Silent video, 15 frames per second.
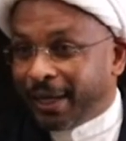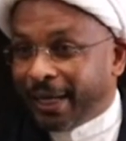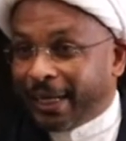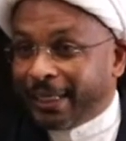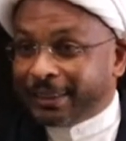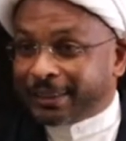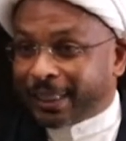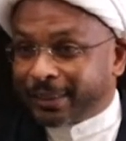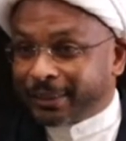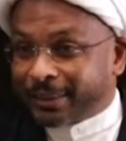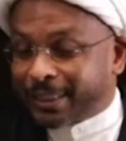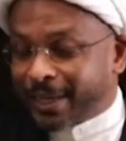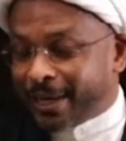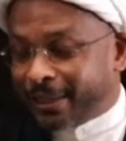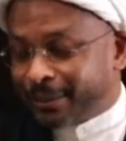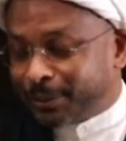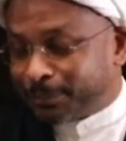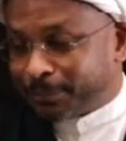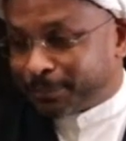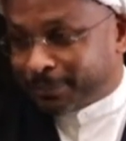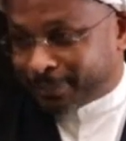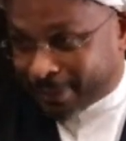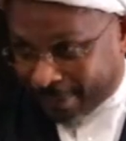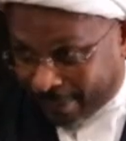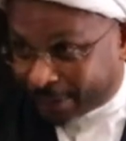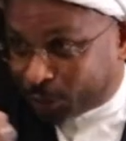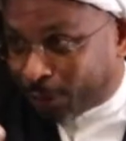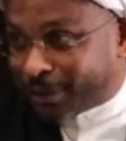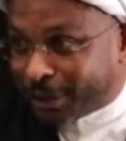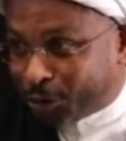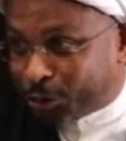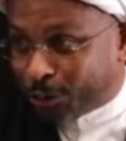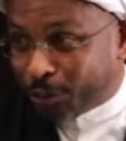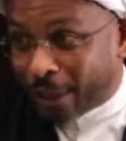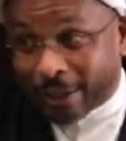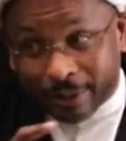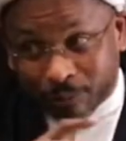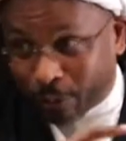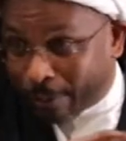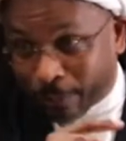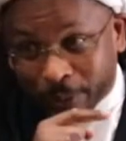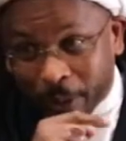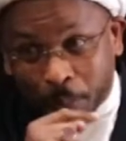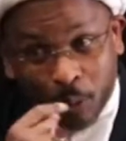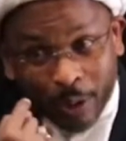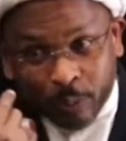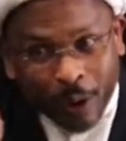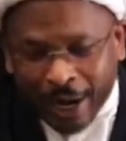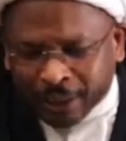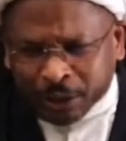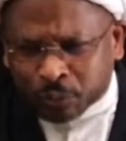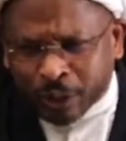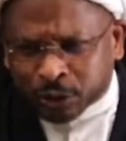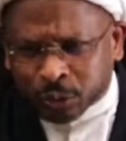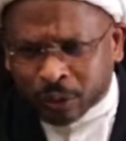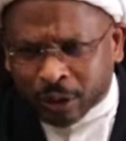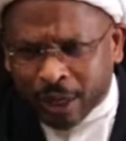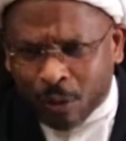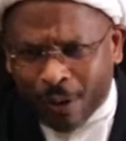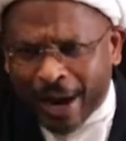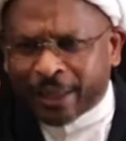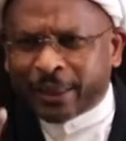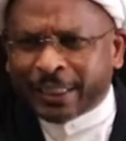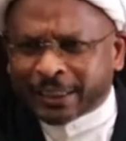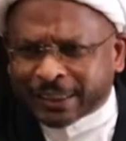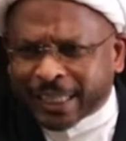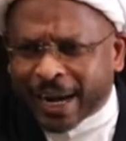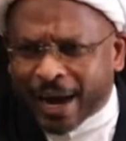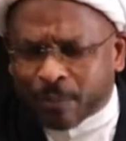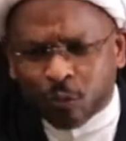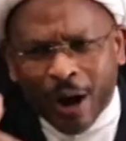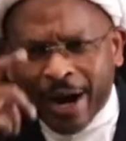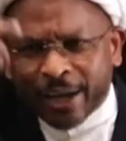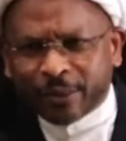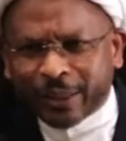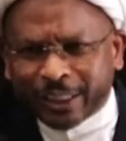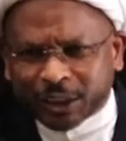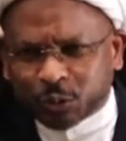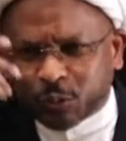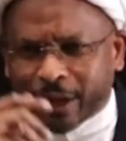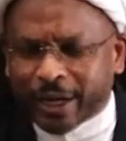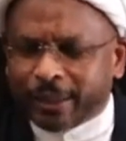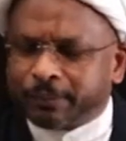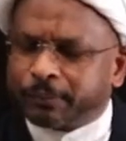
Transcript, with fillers: He says that, he starts introducing, remember the point, why is it Rasulullah? Why this time? Why in this way?